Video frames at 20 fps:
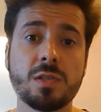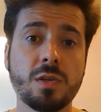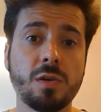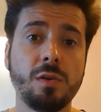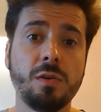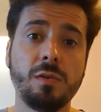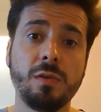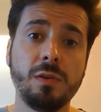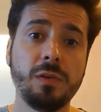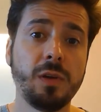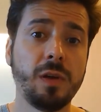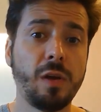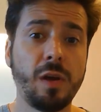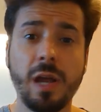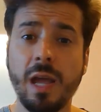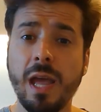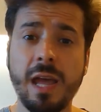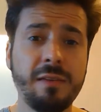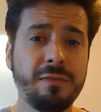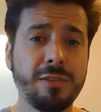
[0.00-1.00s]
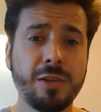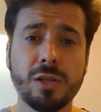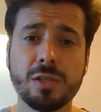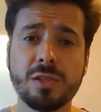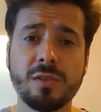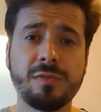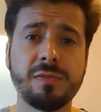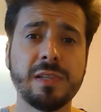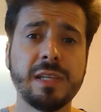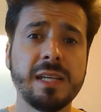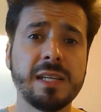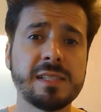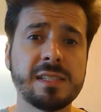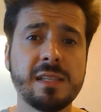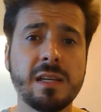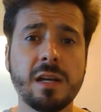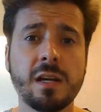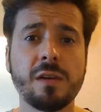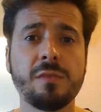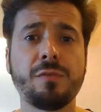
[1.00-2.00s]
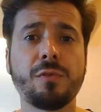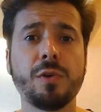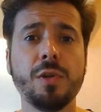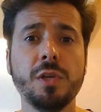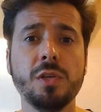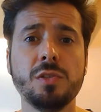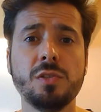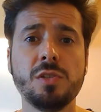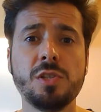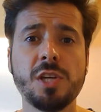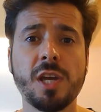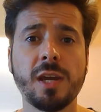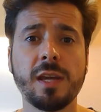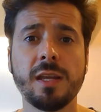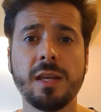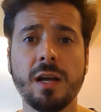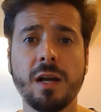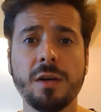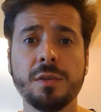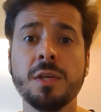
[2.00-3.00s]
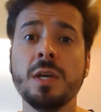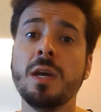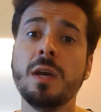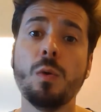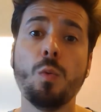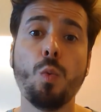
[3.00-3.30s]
So I have lots of links there for you to check it out,